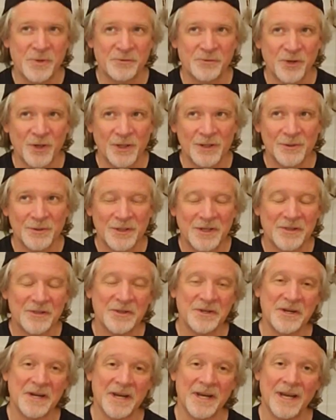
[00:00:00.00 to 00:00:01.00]
Before I do
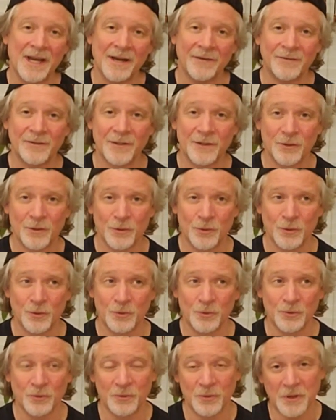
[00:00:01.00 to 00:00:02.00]
anything, I have to
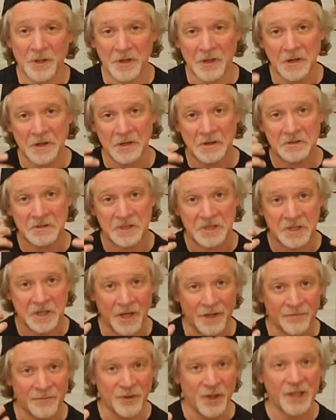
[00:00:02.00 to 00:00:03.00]
do the
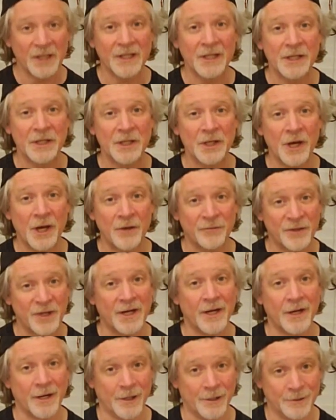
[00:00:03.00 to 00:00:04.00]
unveiling of the
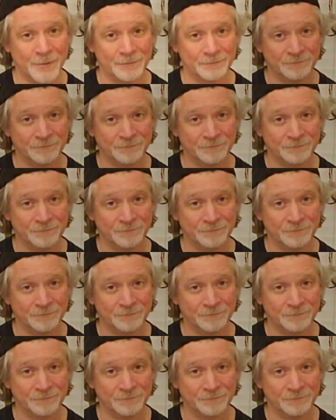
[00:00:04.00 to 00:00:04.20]
hair.